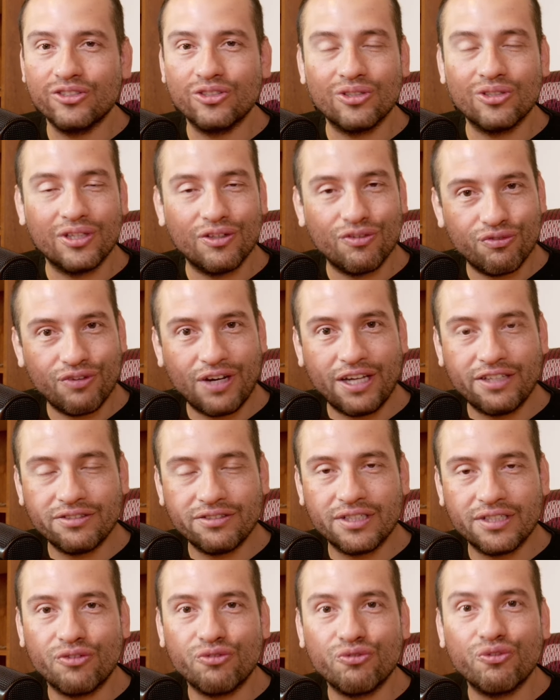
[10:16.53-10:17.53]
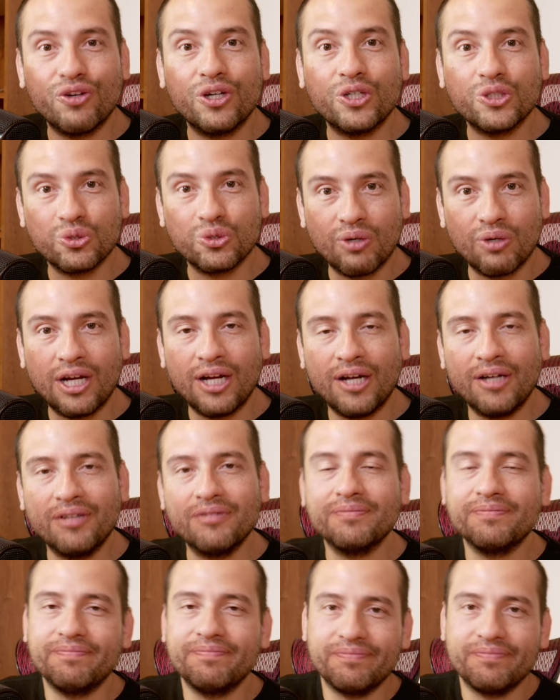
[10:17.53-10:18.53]
So the fight start first
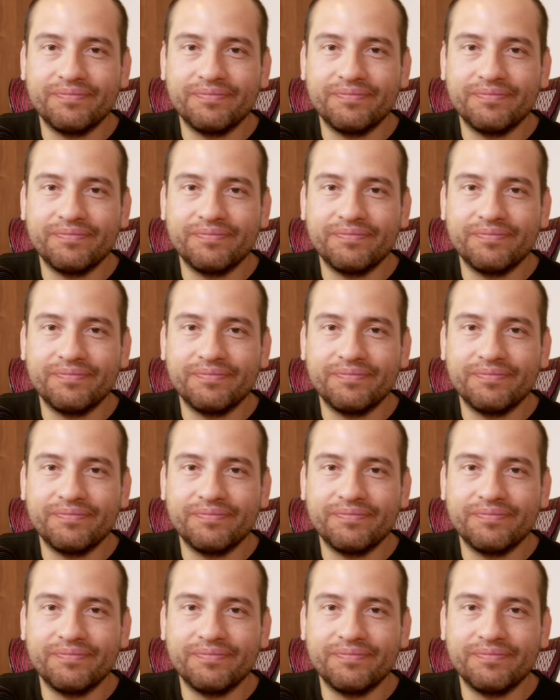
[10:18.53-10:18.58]
round,